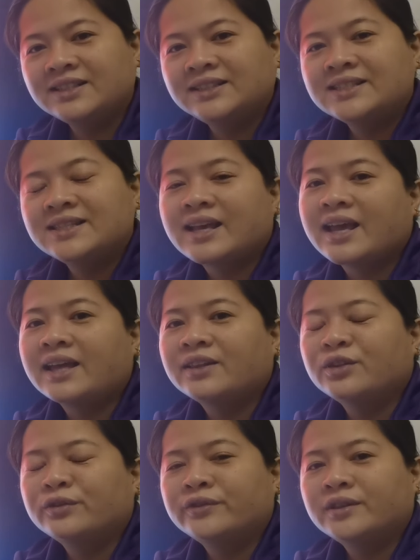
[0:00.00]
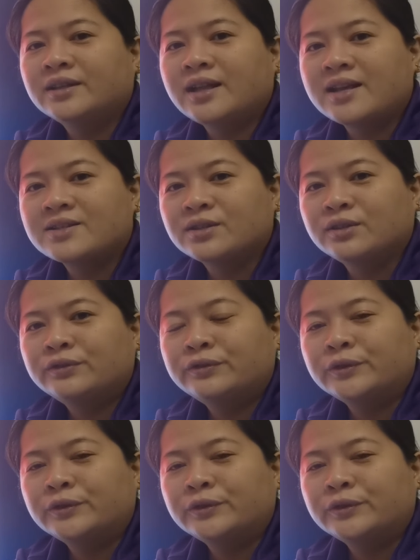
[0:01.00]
This is the end of the lesson